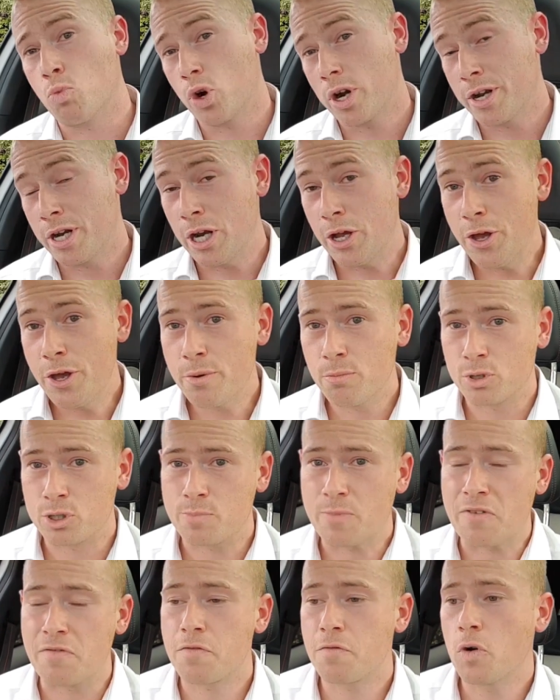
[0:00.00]
what I learned was
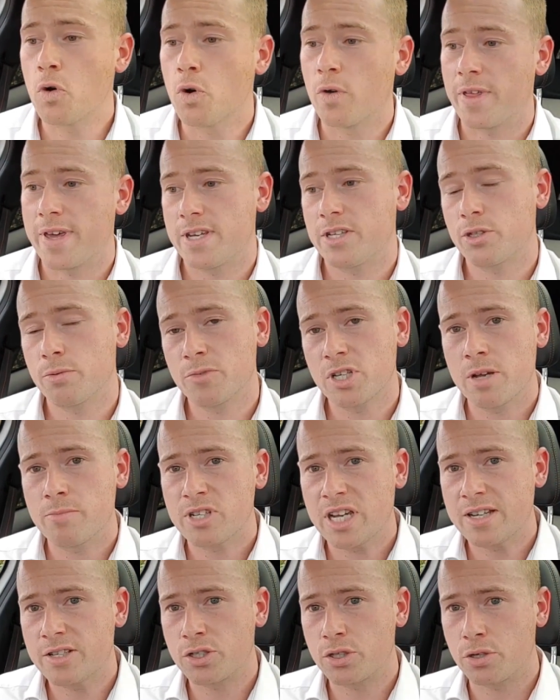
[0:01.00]
before, they sometimes
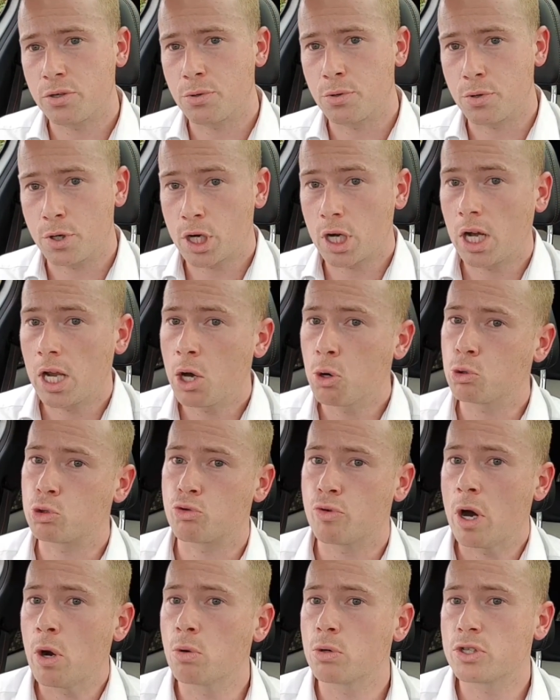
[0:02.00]
had to close
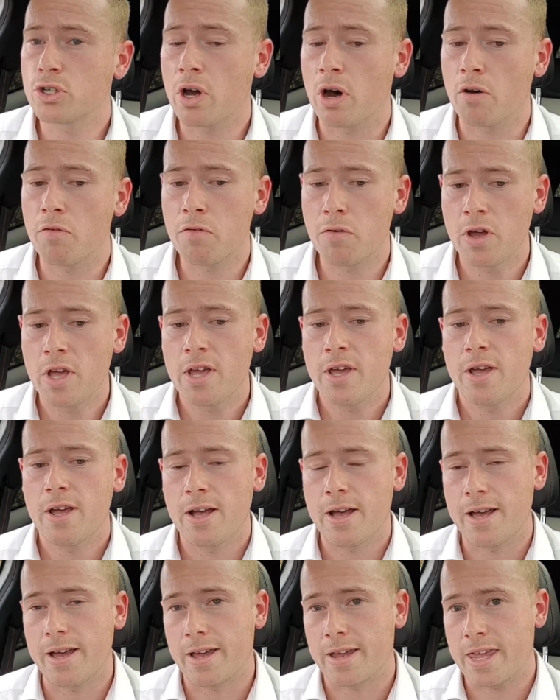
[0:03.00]
roads off,
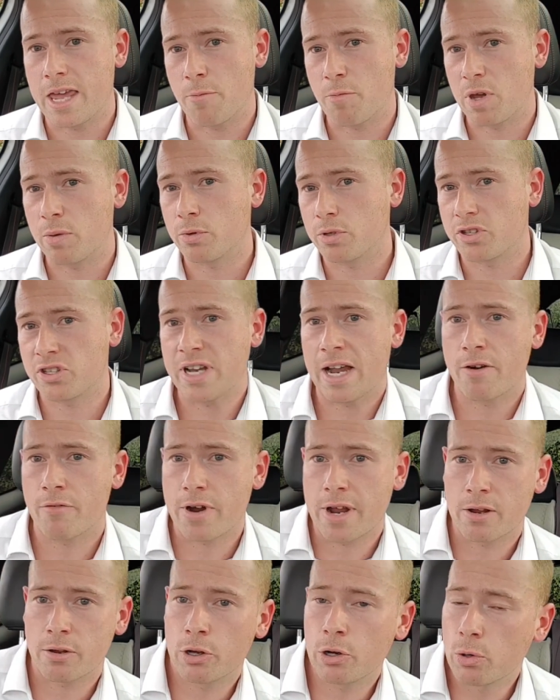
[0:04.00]
get people to stand
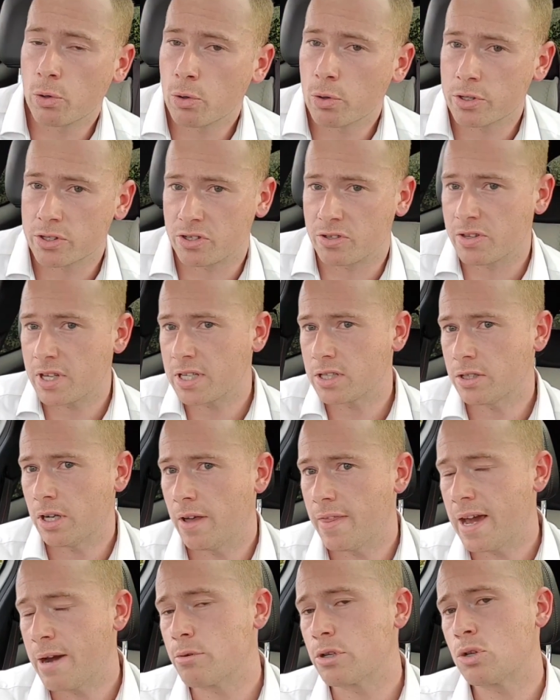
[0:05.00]
around corners and things
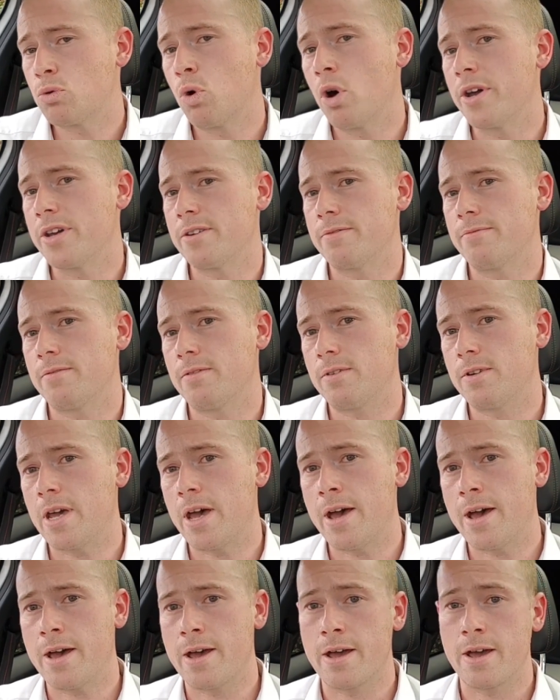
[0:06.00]
like that. It was
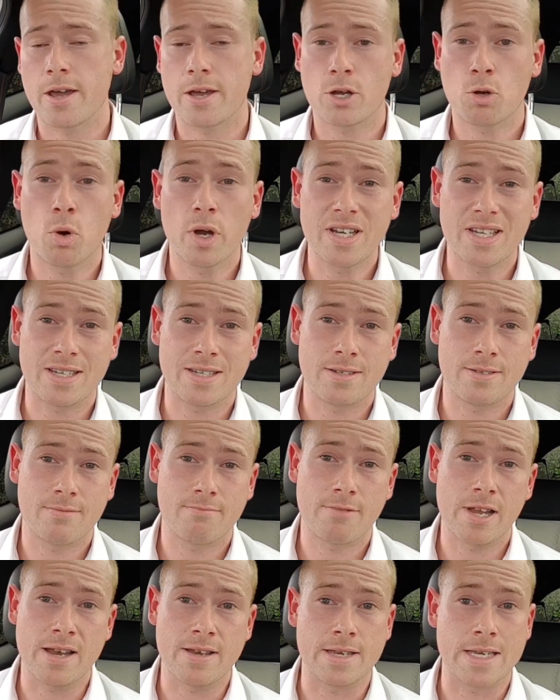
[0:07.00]
quite
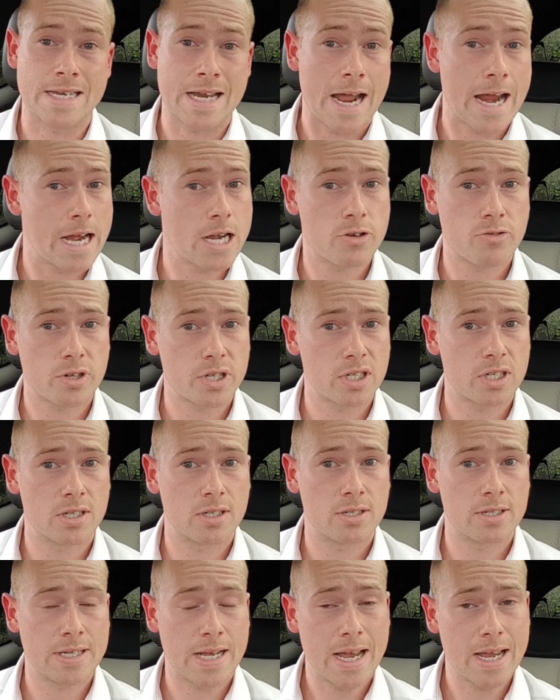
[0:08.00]
a dangerous
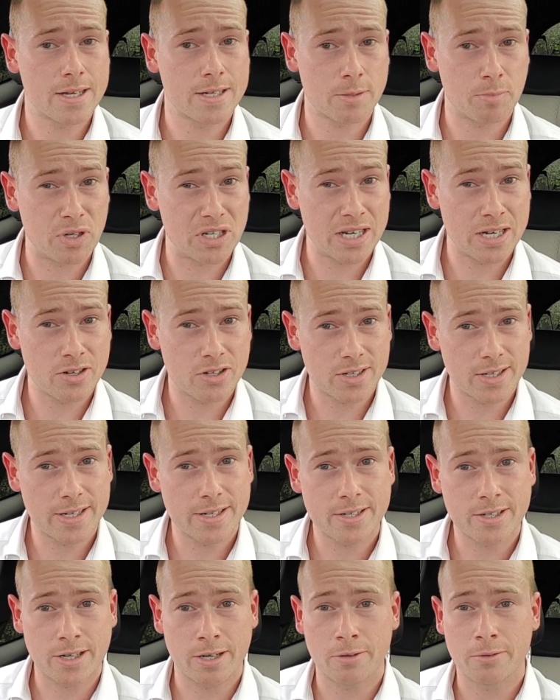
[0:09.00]
task potentially.
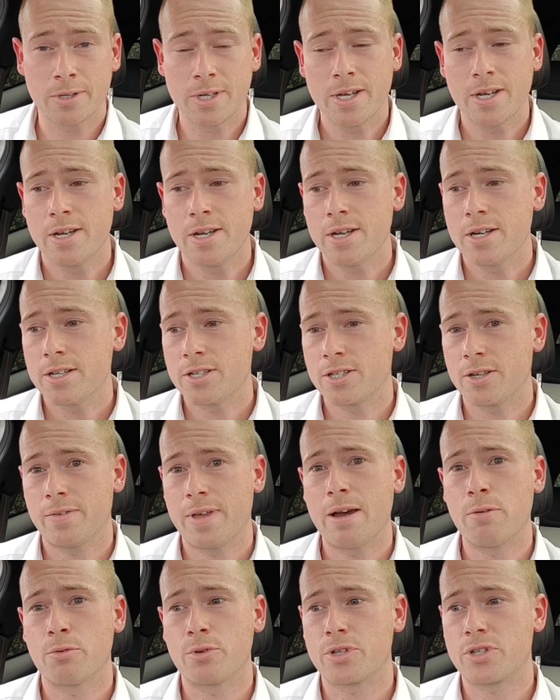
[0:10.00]
So
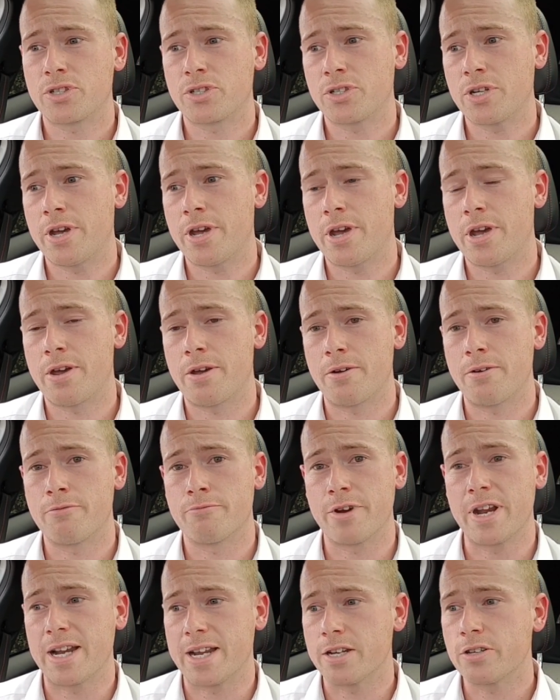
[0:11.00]
that was
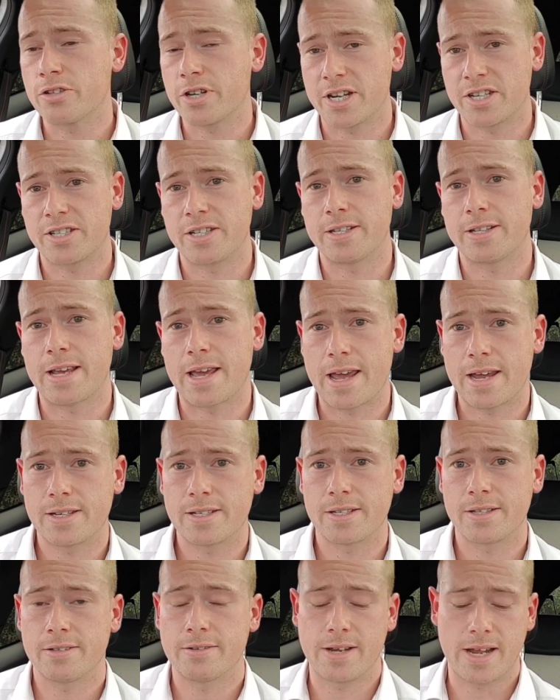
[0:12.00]
really interesting there
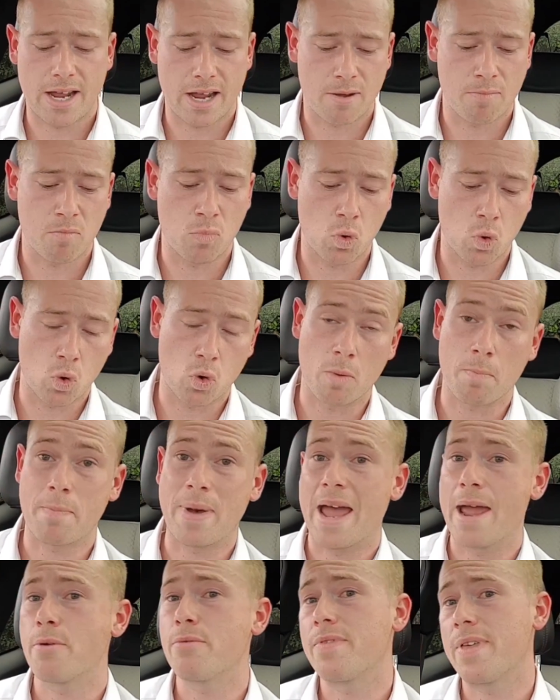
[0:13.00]
to hear more
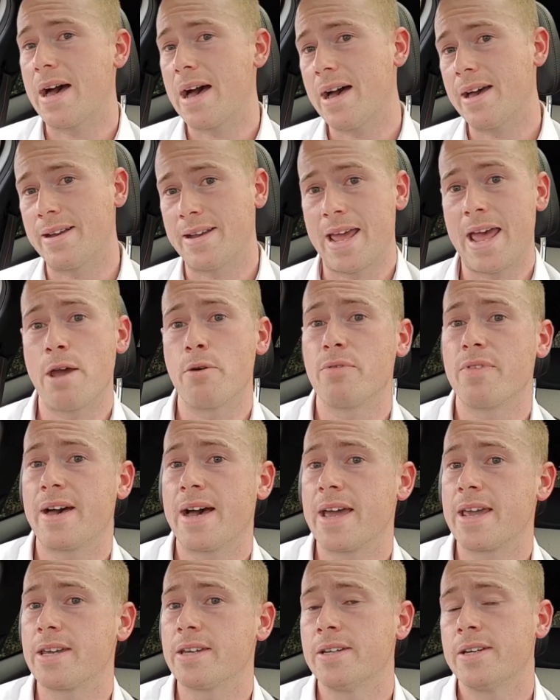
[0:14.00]
about that and how
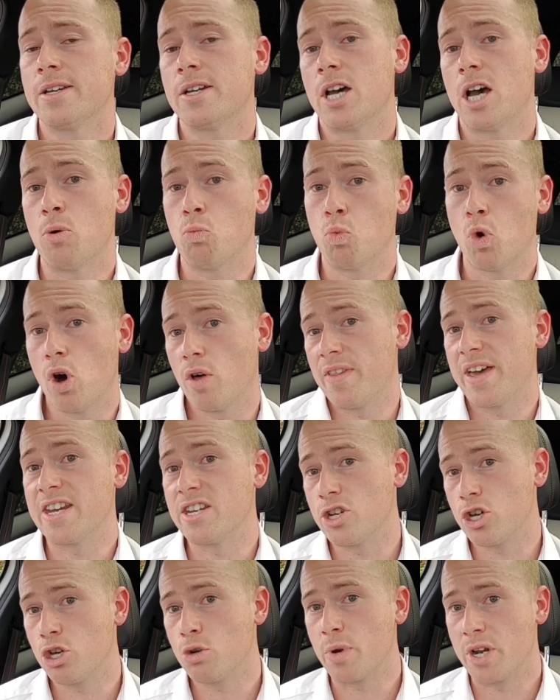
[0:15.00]
they and what they
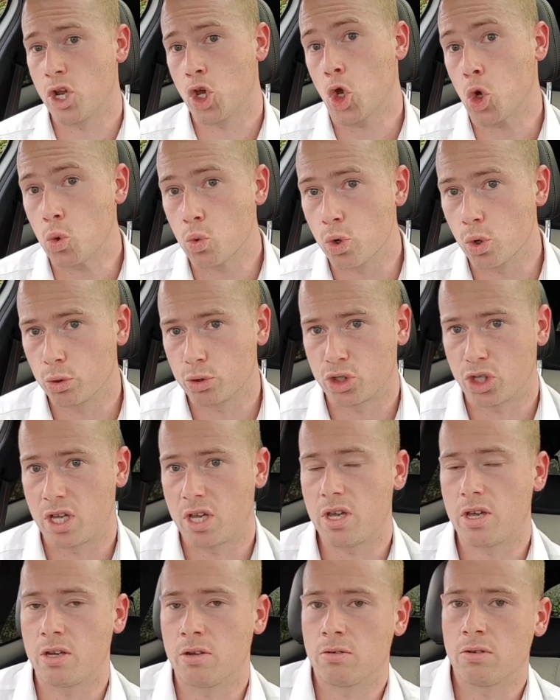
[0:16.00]
do and who does
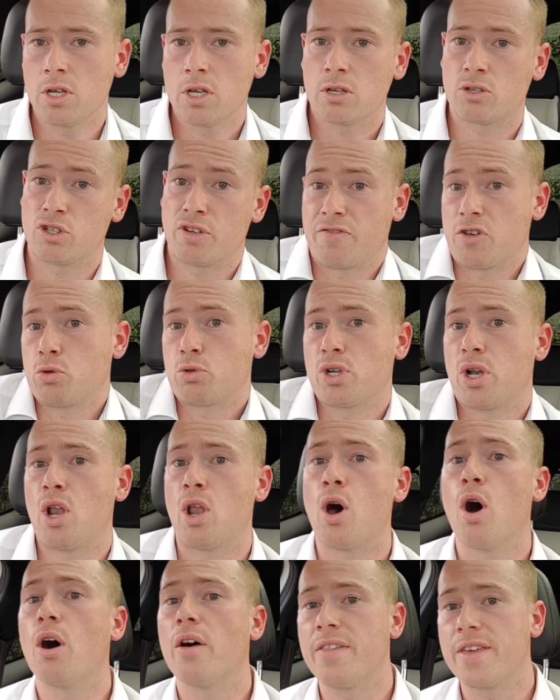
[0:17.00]
it, because I've used a
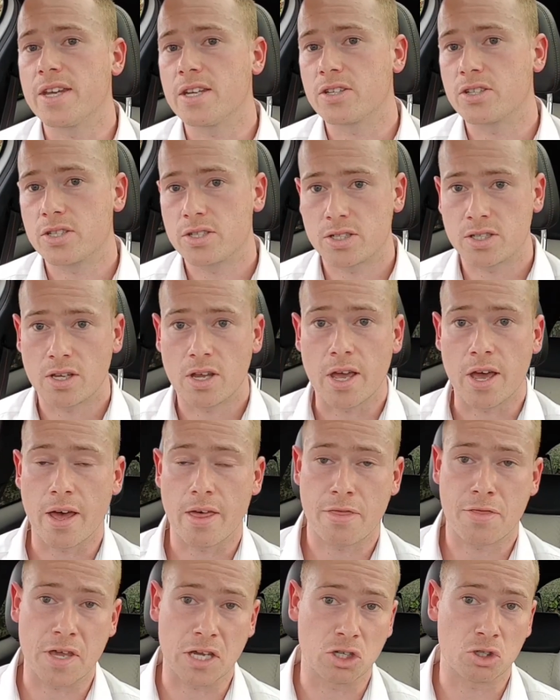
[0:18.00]
lot of these
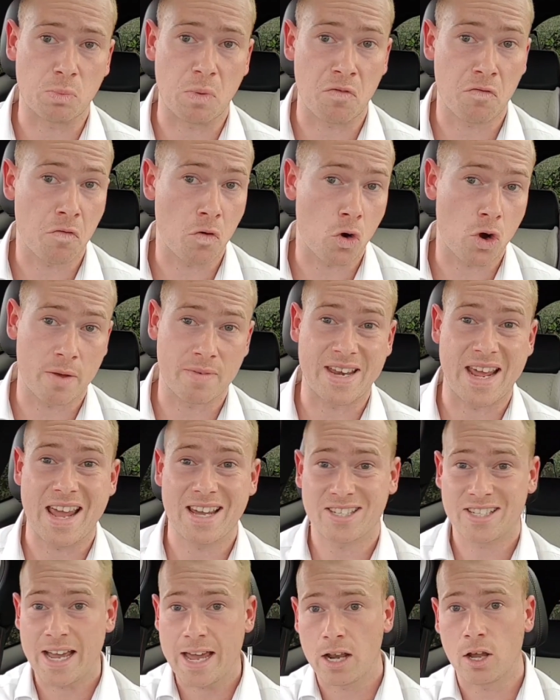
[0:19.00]
things before, and I dare
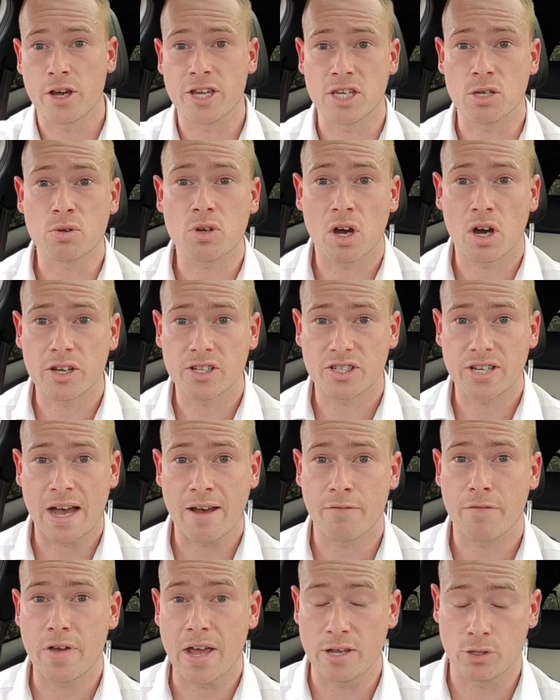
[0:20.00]
say a lot of you guys
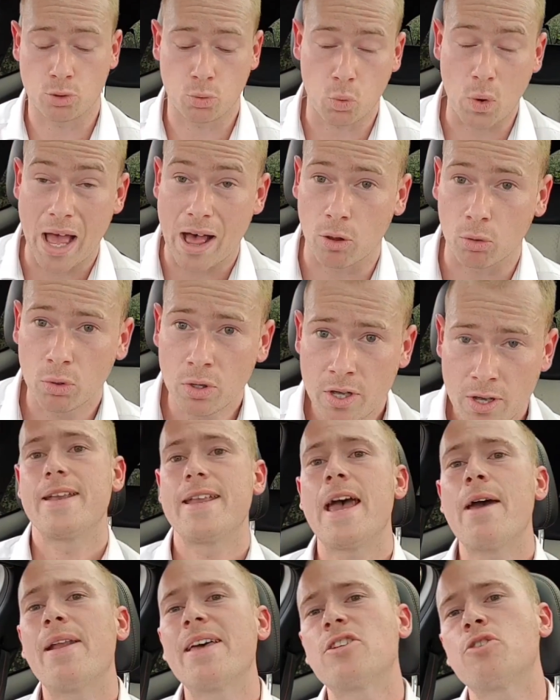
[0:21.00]
have as well.
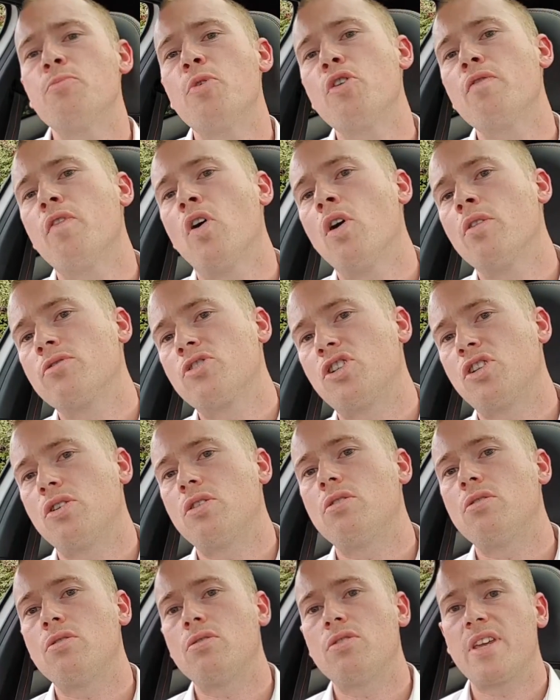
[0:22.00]
Now let's move on
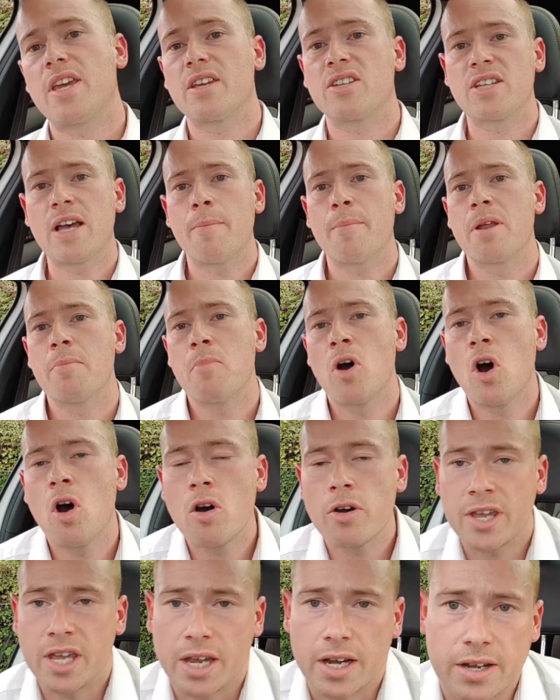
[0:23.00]
to the examiner
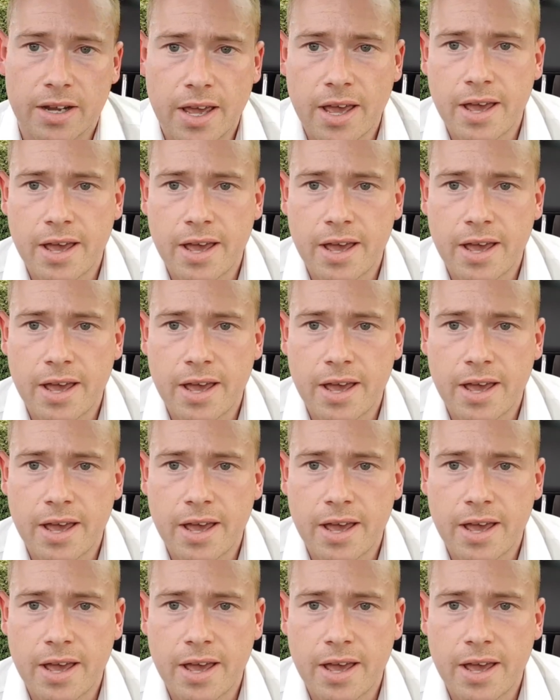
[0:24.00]
marking.